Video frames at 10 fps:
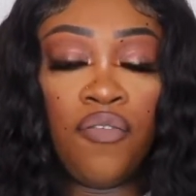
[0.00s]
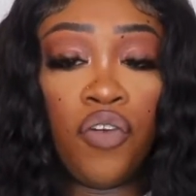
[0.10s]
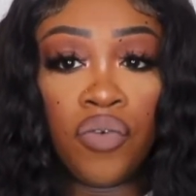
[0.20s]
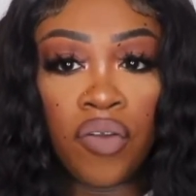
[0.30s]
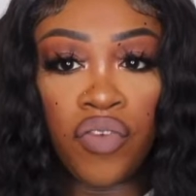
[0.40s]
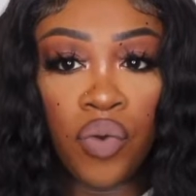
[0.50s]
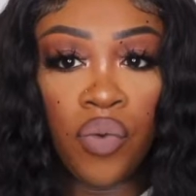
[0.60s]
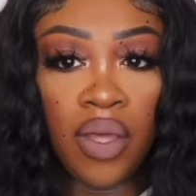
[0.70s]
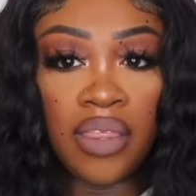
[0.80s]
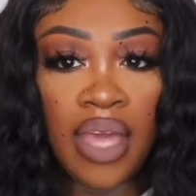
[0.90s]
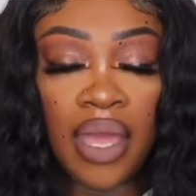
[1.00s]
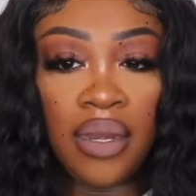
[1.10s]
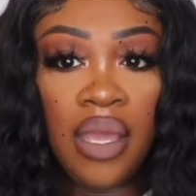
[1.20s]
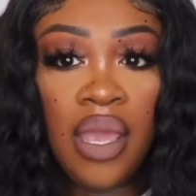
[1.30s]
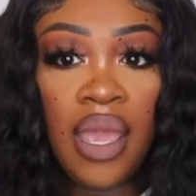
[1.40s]
full review on
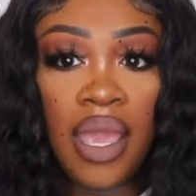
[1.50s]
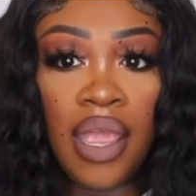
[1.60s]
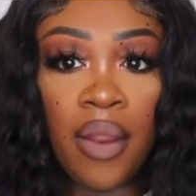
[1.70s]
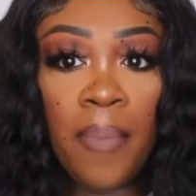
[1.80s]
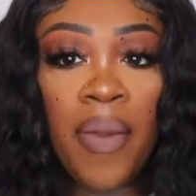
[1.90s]
that hair.